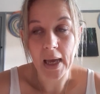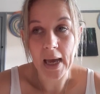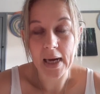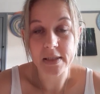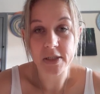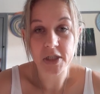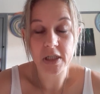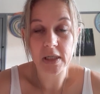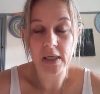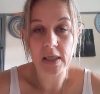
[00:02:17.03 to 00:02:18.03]
And
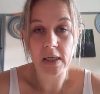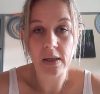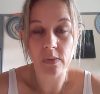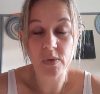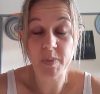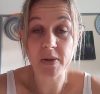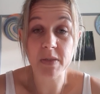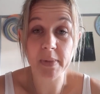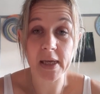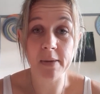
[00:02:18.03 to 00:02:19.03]
she was supposed to
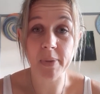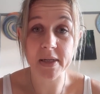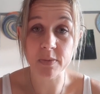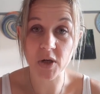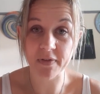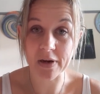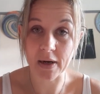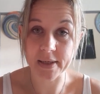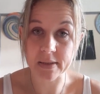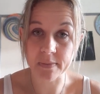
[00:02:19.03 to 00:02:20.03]
meet him by some traffic
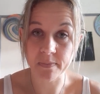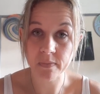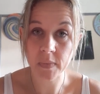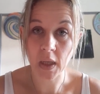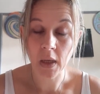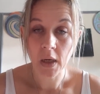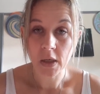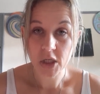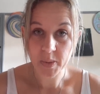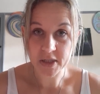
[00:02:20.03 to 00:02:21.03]
lights.
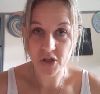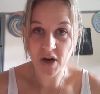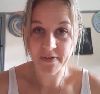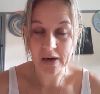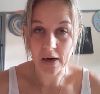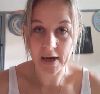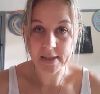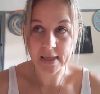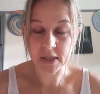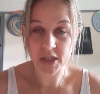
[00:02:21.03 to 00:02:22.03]
She went to the traffic
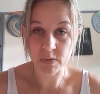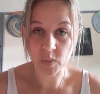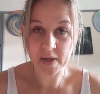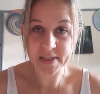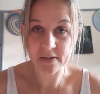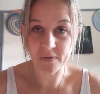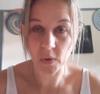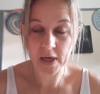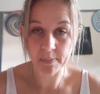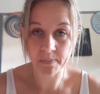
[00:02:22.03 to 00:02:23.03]
lights and she was waiting for
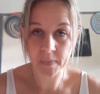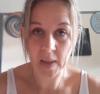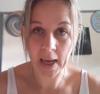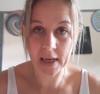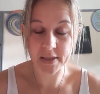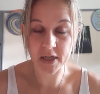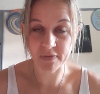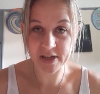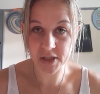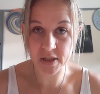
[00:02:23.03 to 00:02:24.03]
him and they'd
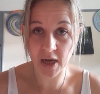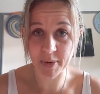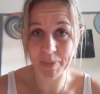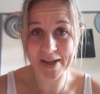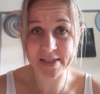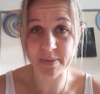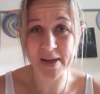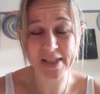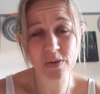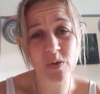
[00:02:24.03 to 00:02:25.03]
arranged a time and a place to meet.
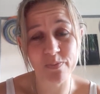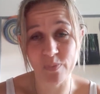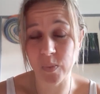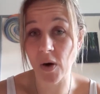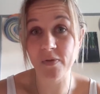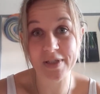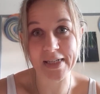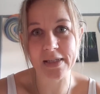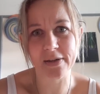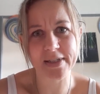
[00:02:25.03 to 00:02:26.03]
This was obviously
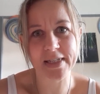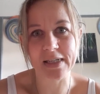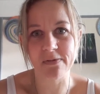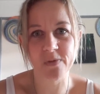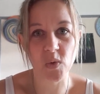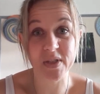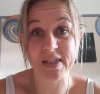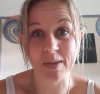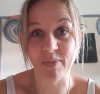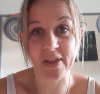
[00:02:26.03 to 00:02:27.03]
1940
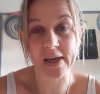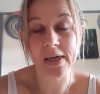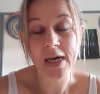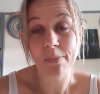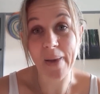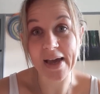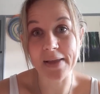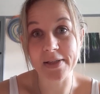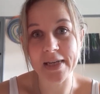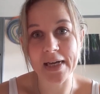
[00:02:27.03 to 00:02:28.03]
something, back in
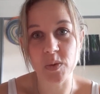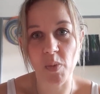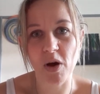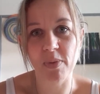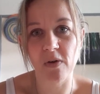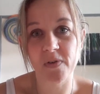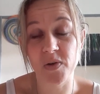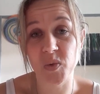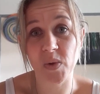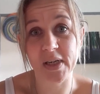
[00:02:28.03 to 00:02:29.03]
the days where mobile
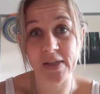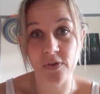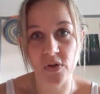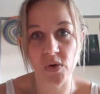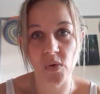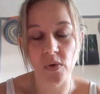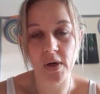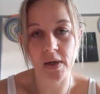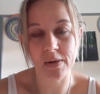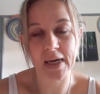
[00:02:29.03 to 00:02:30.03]
phones weren't even a thought,
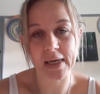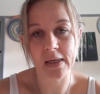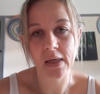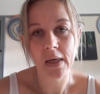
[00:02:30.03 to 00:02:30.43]
okay,